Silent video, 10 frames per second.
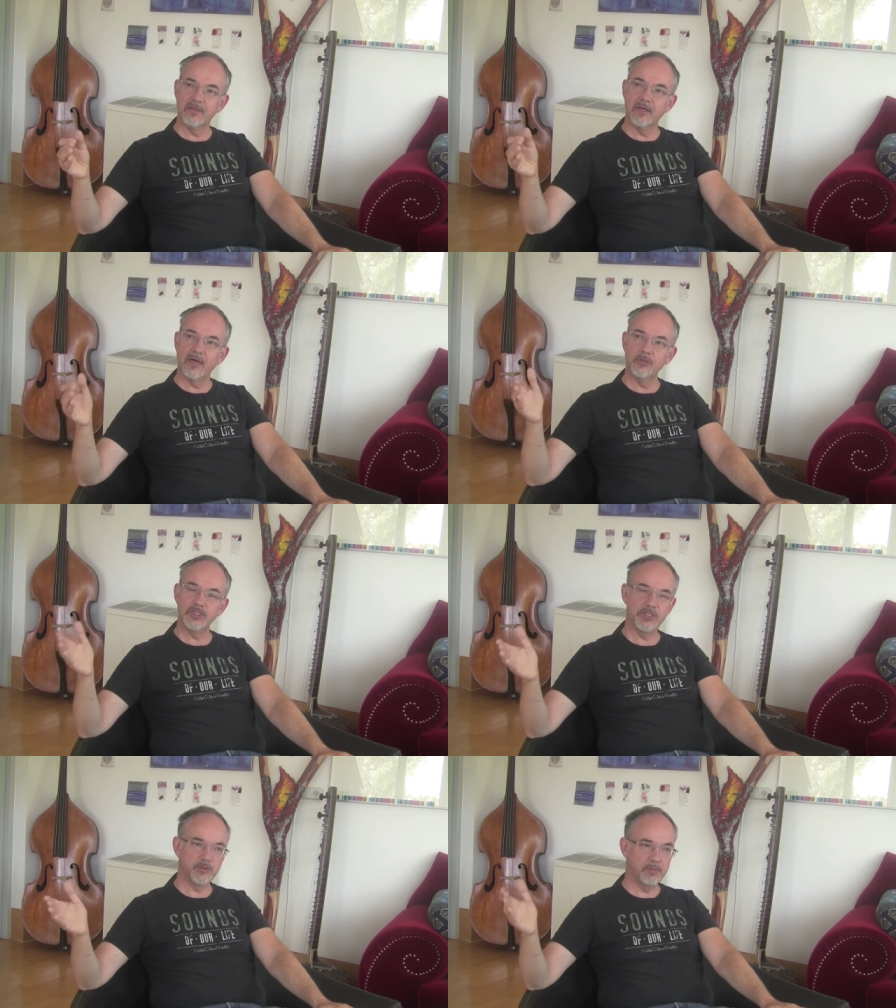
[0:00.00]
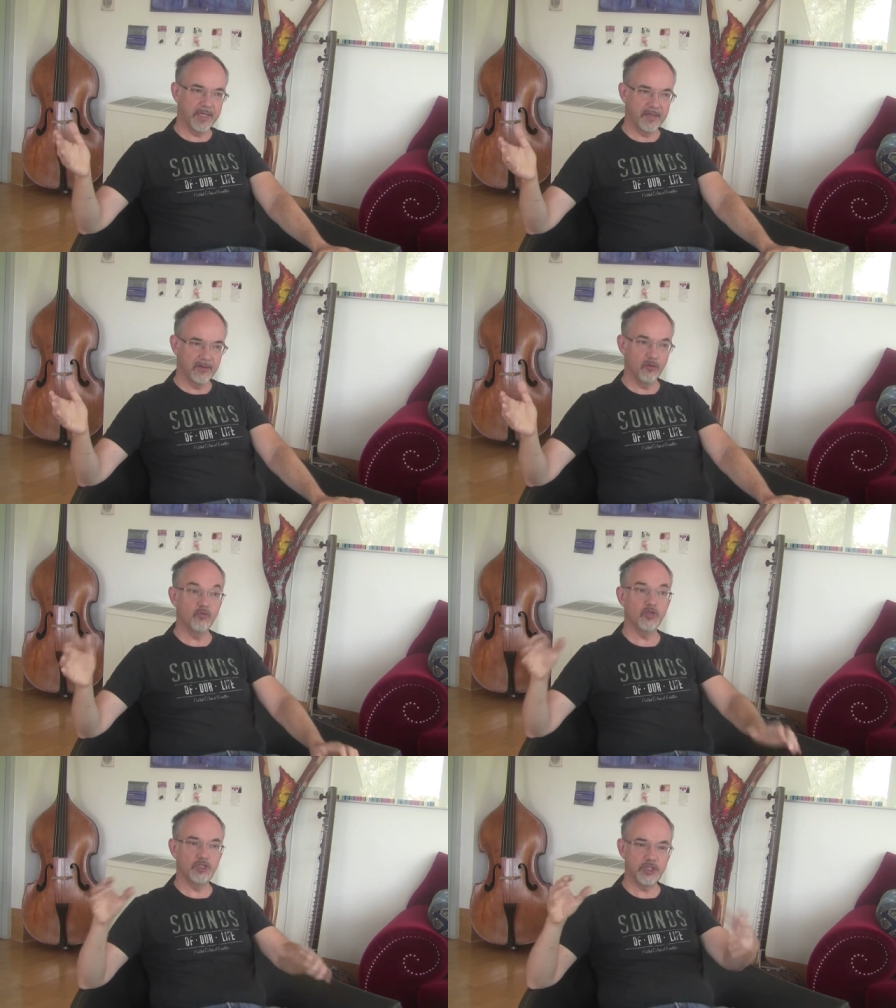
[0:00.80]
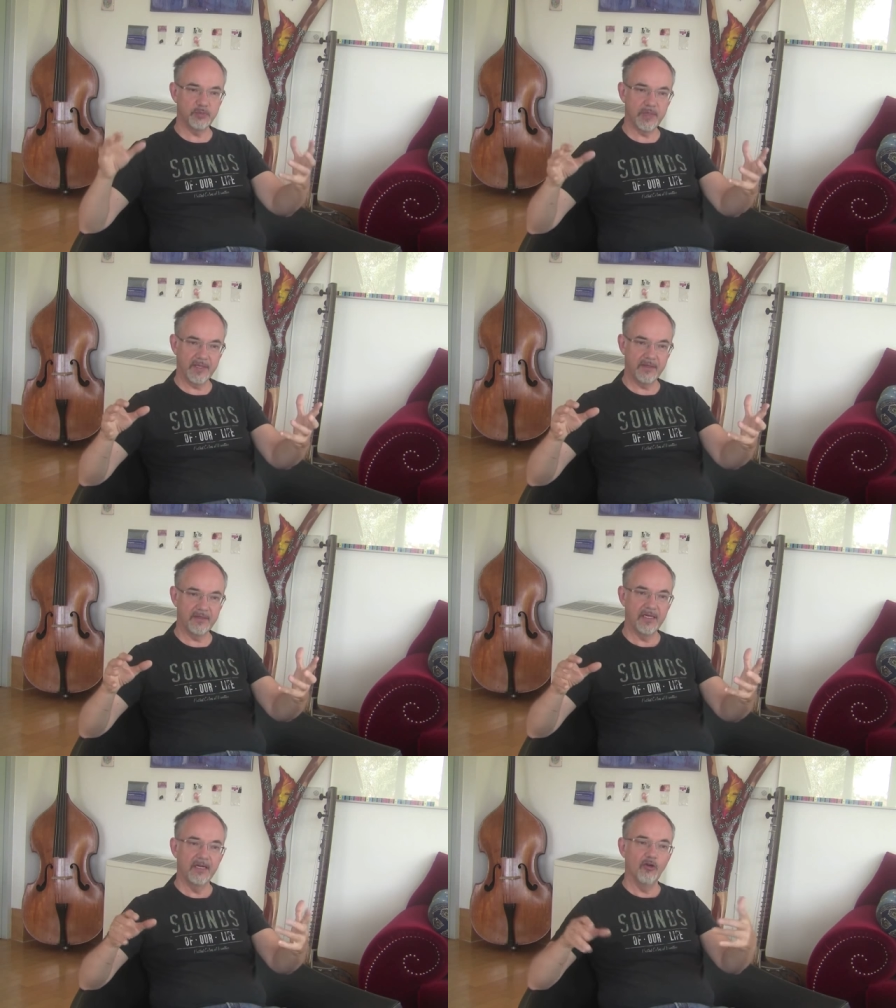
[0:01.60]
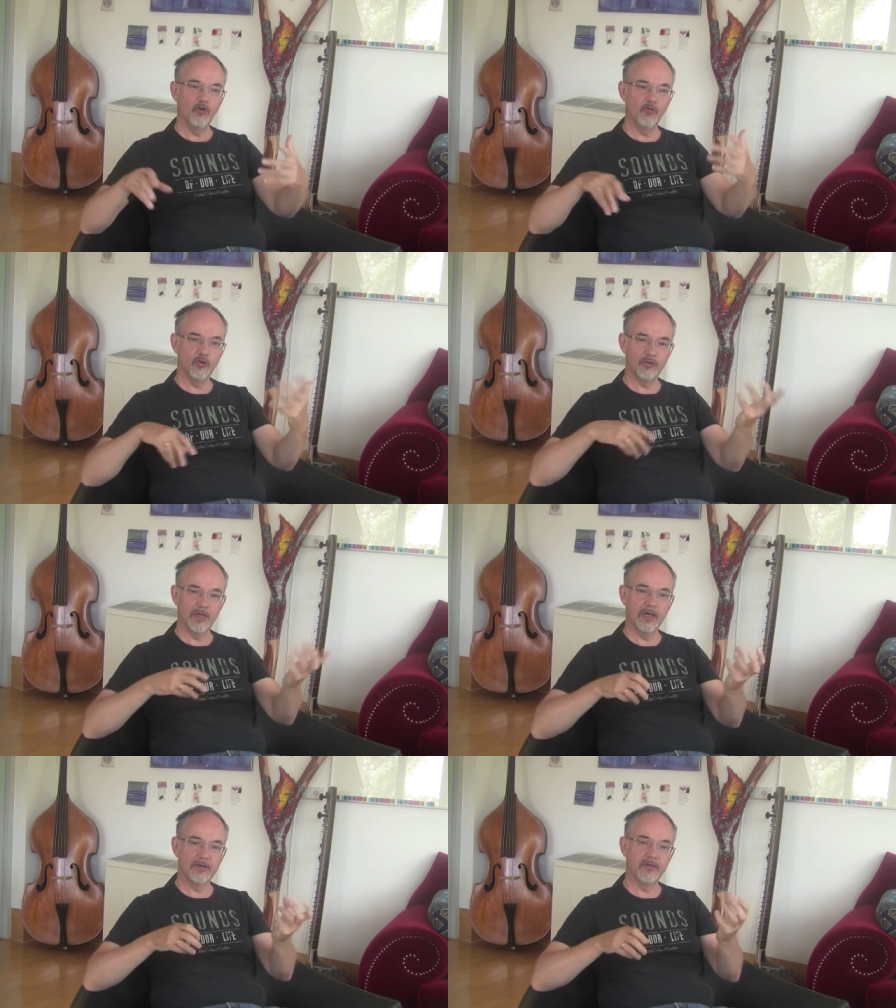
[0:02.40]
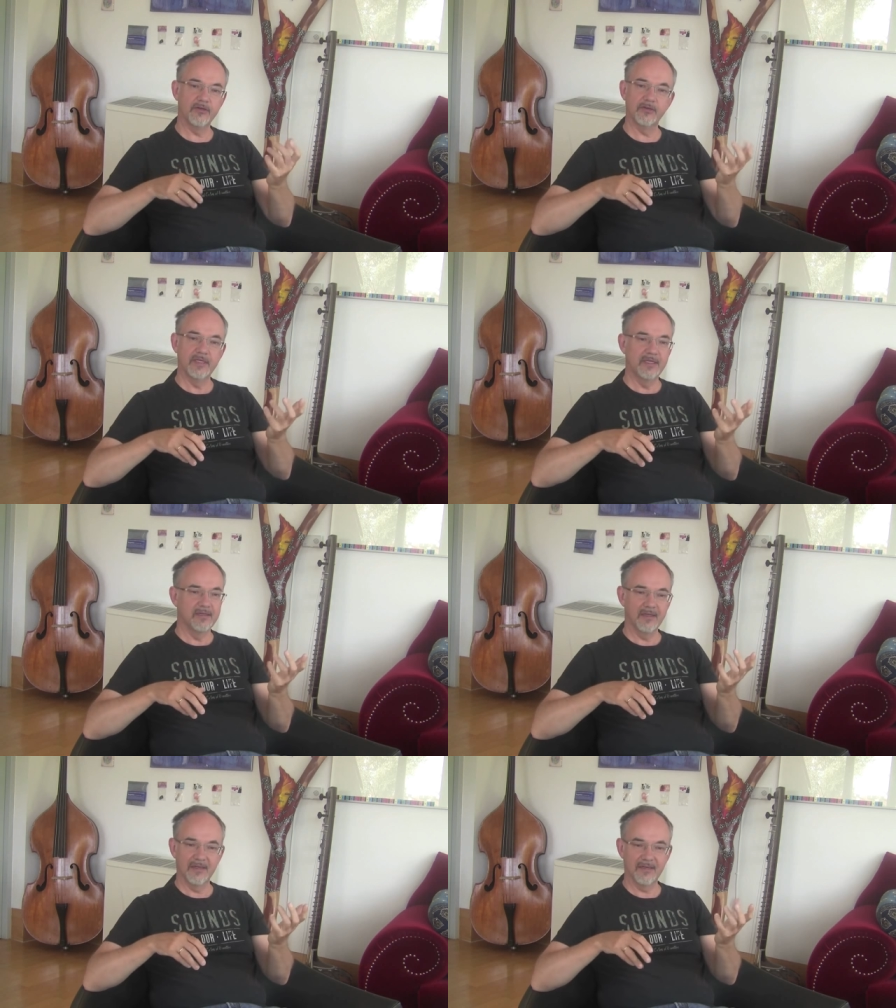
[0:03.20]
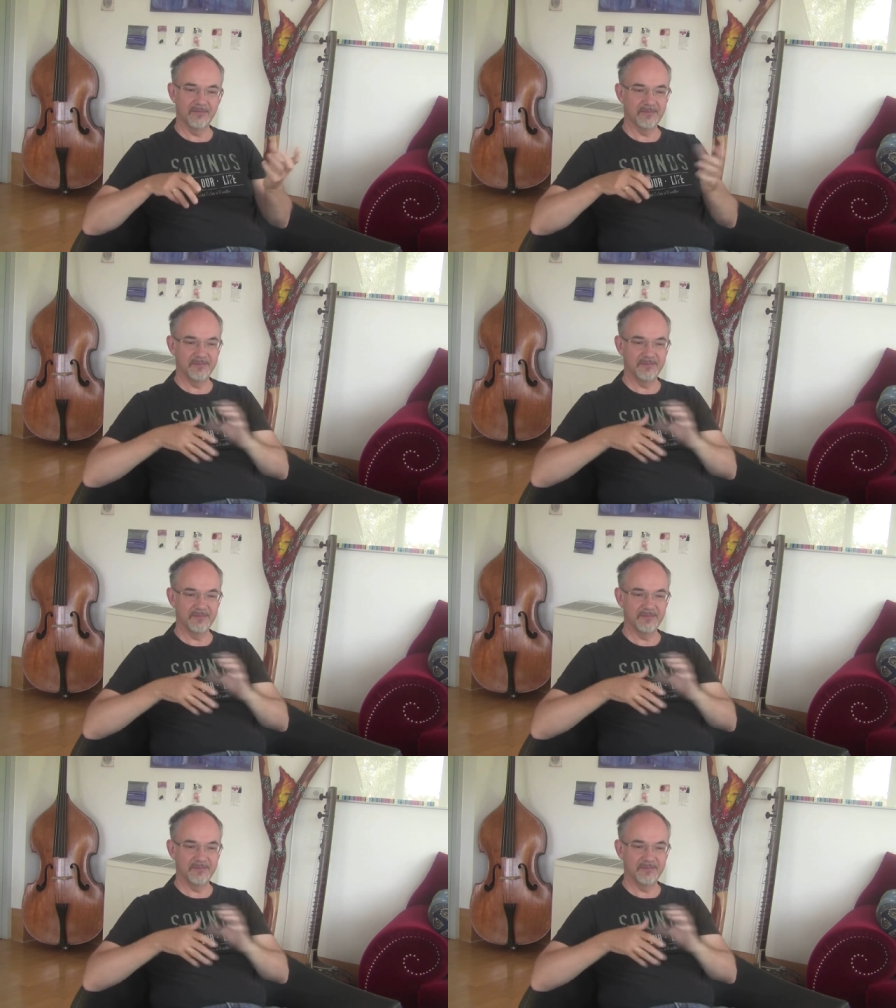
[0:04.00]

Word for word: how she's playing, what she's playing, what are her um,